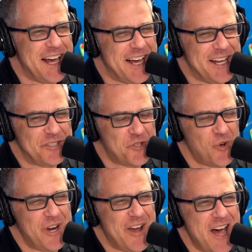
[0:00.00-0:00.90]
uh,
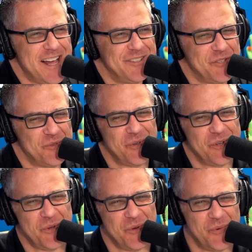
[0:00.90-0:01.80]
Troy Ott, who
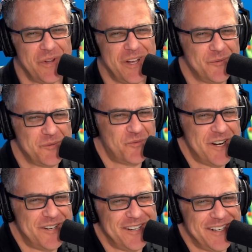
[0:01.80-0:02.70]
who helps
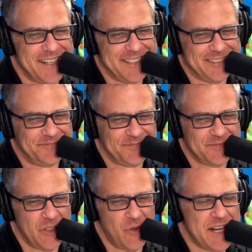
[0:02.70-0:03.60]
run our um,
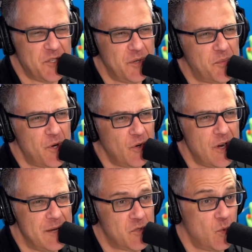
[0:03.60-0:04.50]
graduate
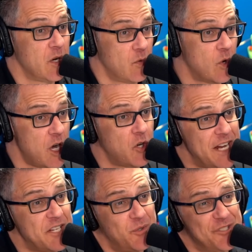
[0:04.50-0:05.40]
programs, where where our
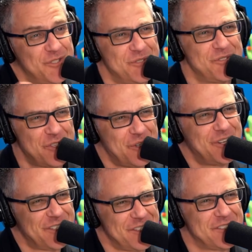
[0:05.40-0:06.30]
graduate students go
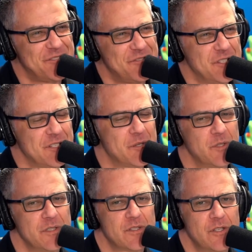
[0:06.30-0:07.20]
to all these different
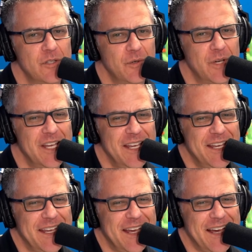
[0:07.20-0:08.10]
disciplines too.
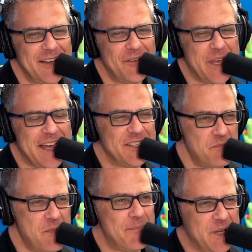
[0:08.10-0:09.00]
Uh, we had this
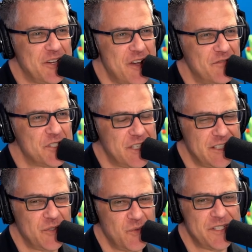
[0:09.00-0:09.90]
mapping
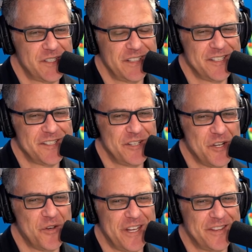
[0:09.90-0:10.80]
conversation recently. He said,
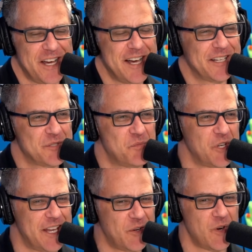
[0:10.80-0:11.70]
"No, at the Huck, it's
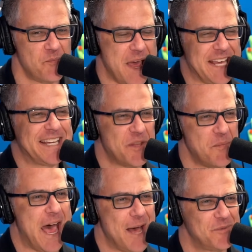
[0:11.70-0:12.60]
more like we're making the
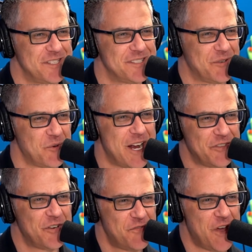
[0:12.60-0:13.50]
maps." He's like, "We're
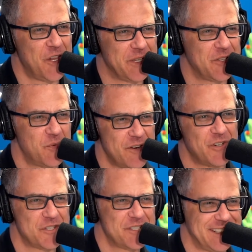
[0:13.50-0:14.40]
out there following the
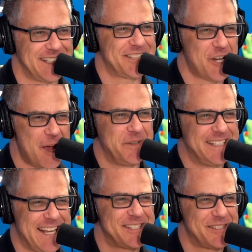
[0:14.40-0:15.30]
rivers and like chopping
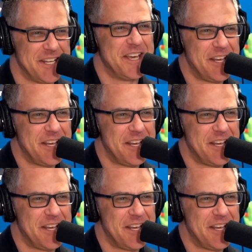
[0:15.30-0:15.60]
down some,